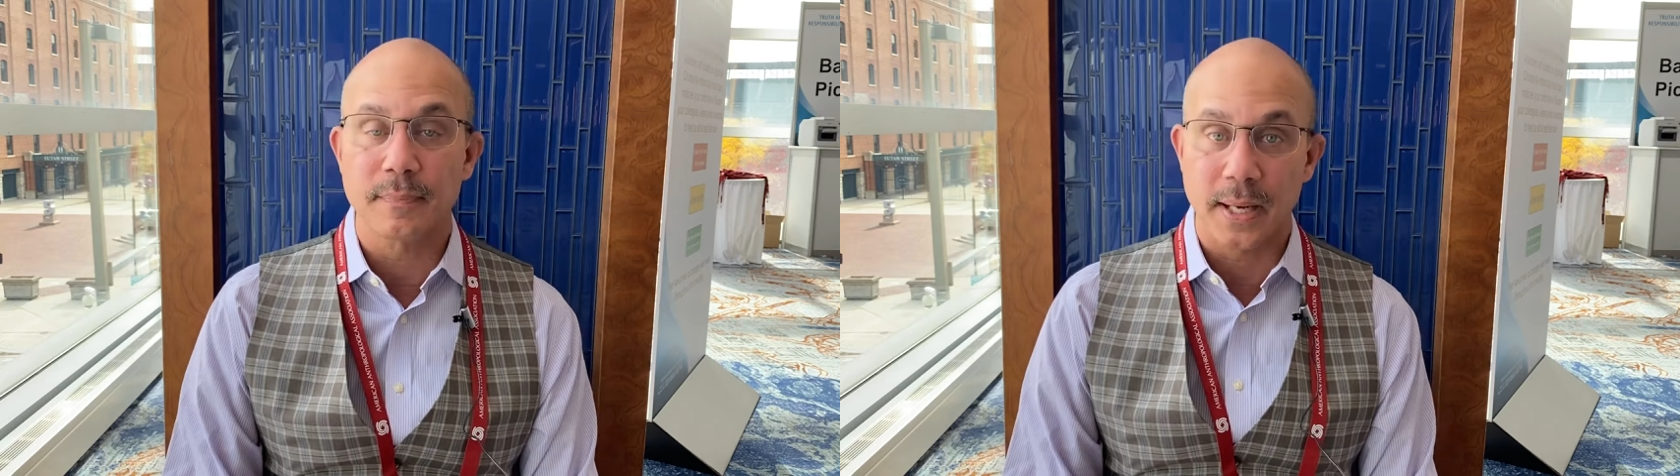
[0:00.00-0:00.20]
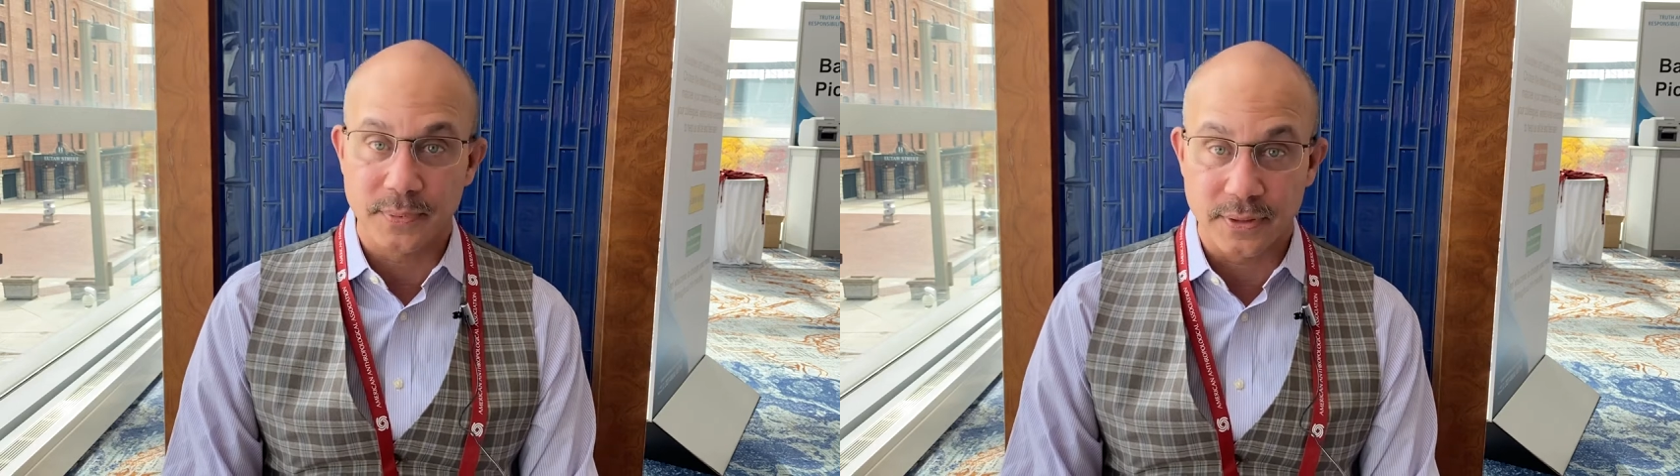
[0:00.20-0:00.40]

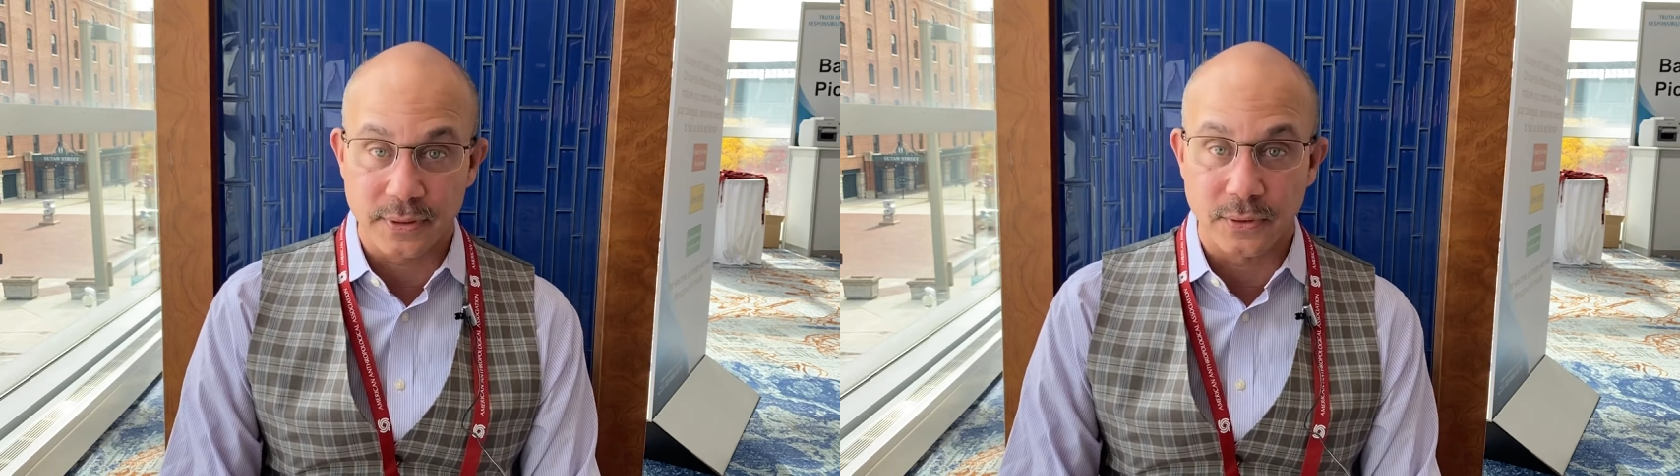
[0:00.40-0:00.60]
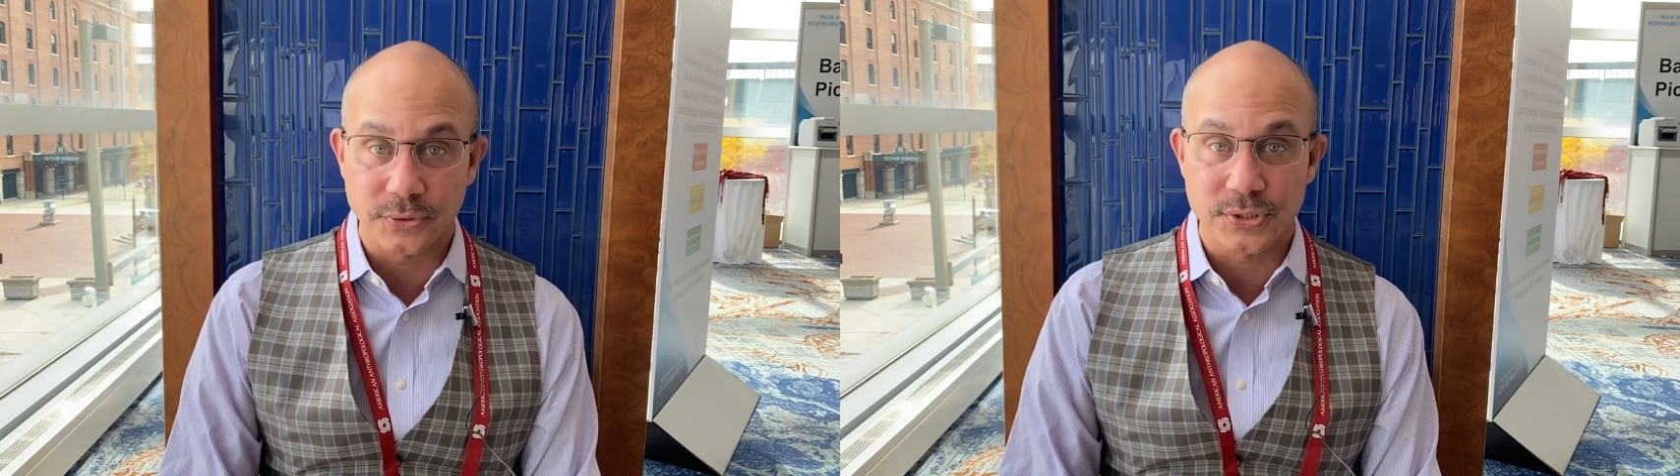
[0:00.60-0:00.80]
popular
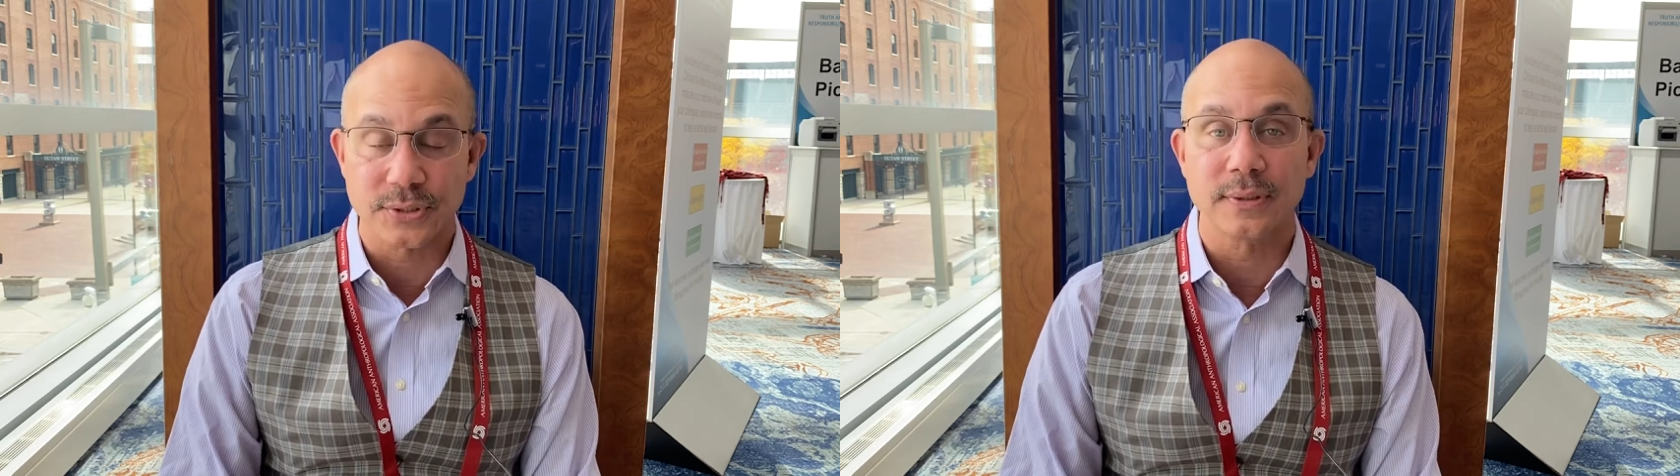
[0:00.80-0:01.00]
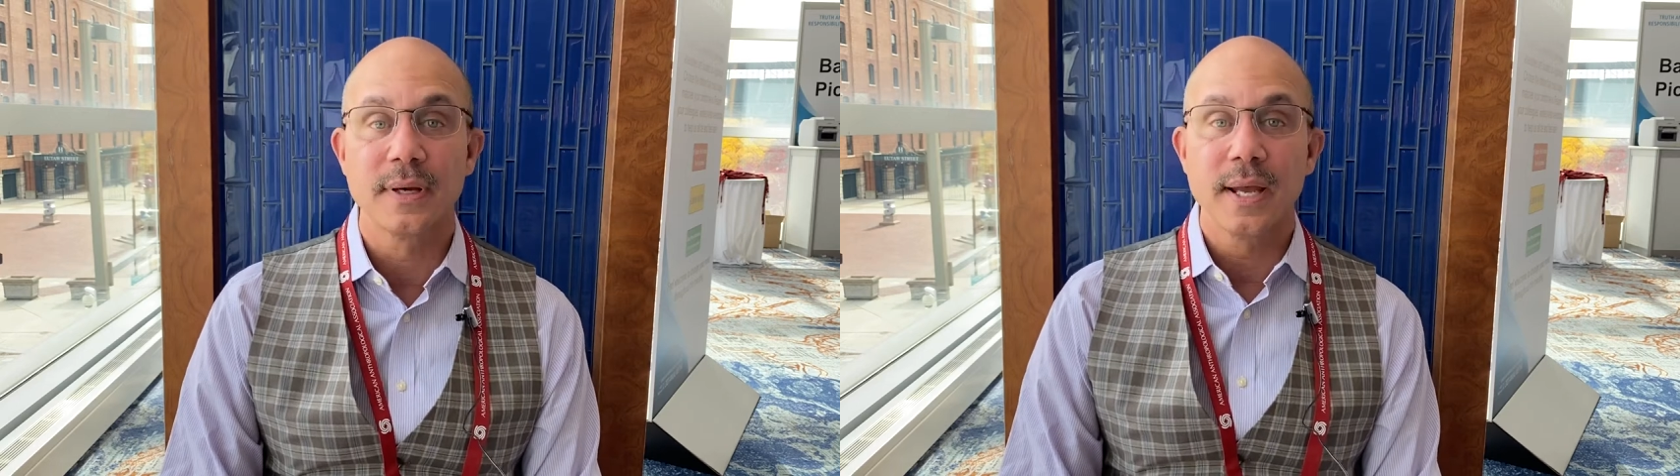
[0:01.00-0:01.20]

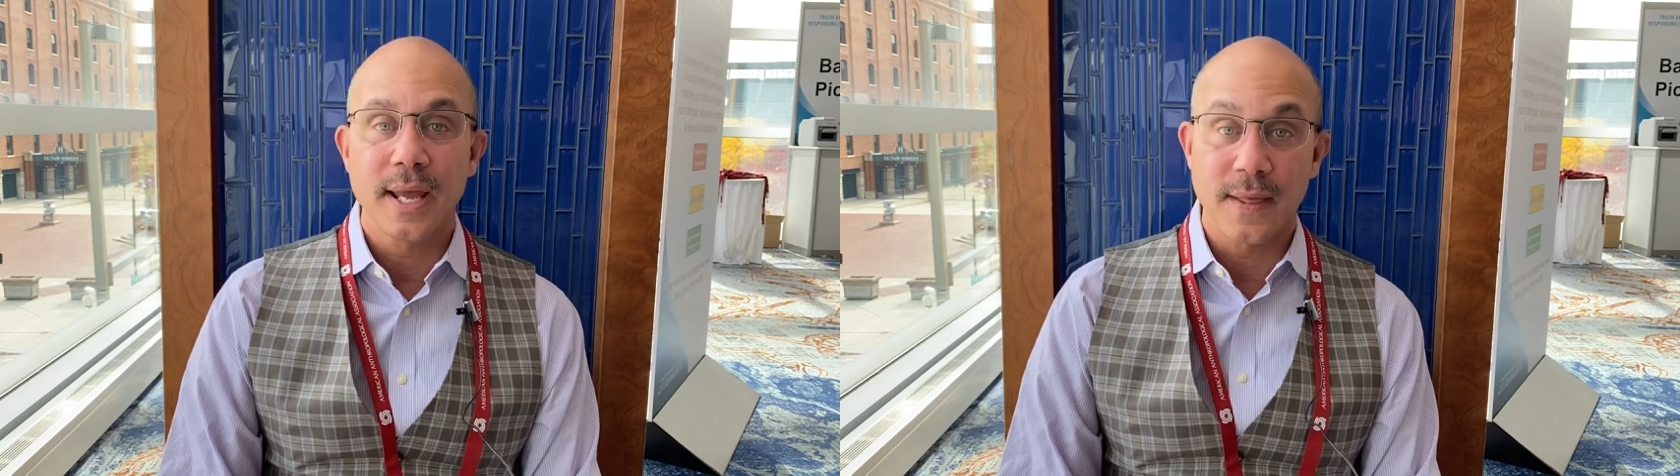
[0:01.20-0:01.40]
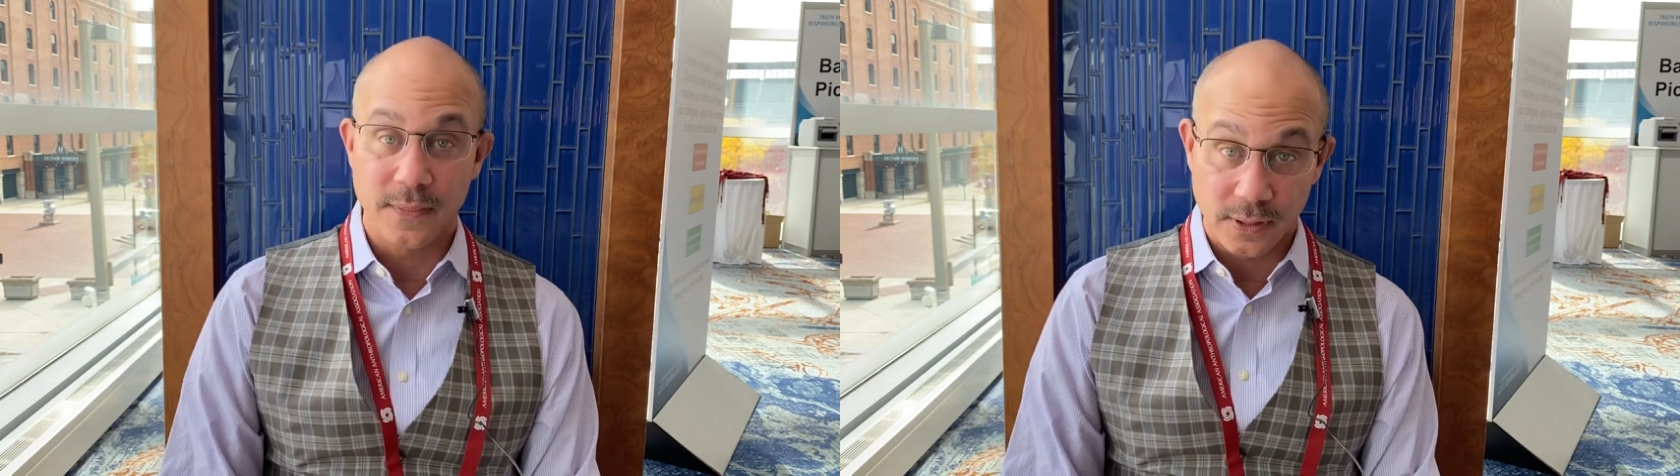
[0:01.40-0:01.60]
culture,
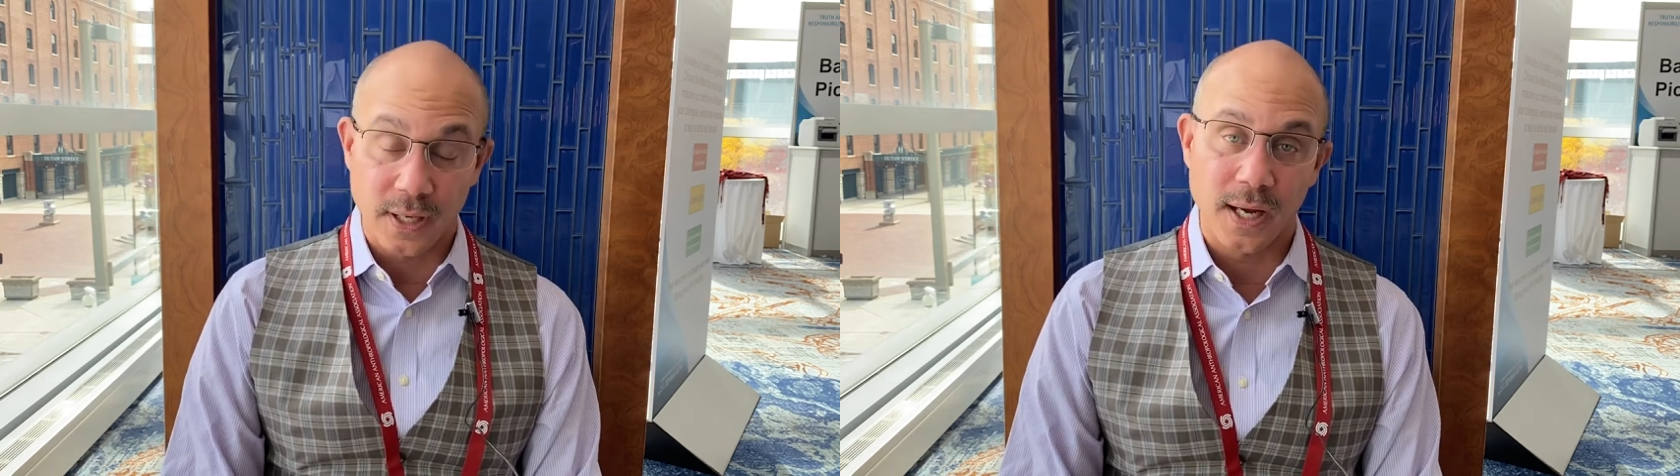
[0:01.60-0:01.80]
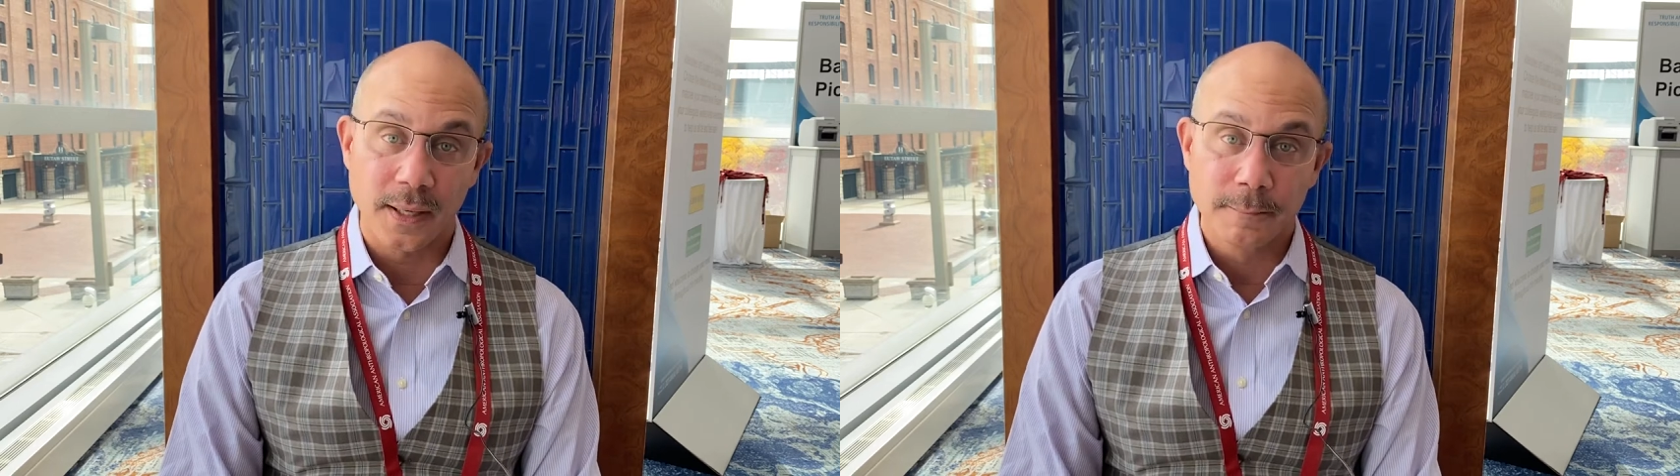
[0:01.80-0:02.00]
and the law.